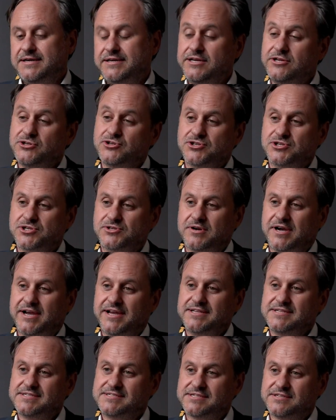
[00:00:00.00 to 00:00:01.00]
interest
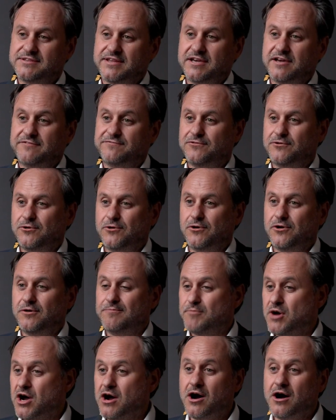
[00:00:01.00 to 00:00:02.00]
rates and therefore
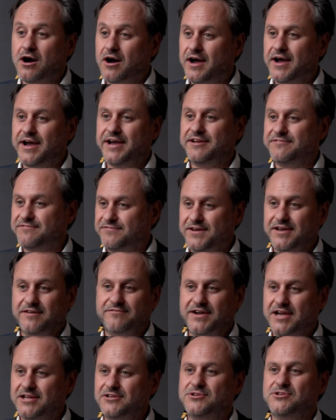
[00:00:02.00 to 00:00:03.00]
high fair
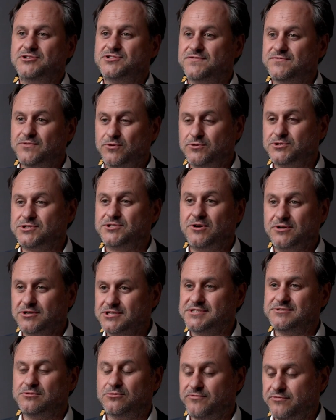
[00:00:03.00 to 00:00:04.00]
values for
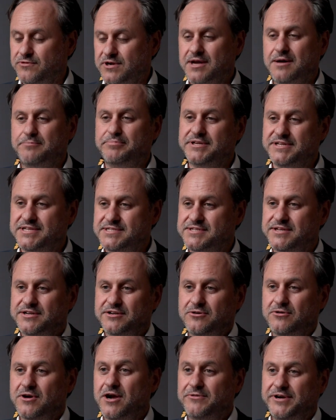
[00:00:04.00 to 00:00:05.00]
stocks or for companies that are
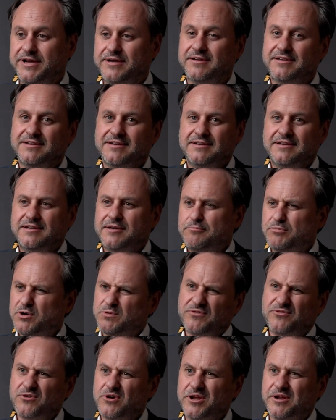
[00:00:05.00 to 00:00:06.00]
growing.
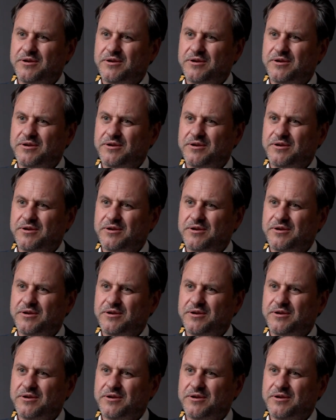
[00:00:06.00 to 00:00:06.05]
But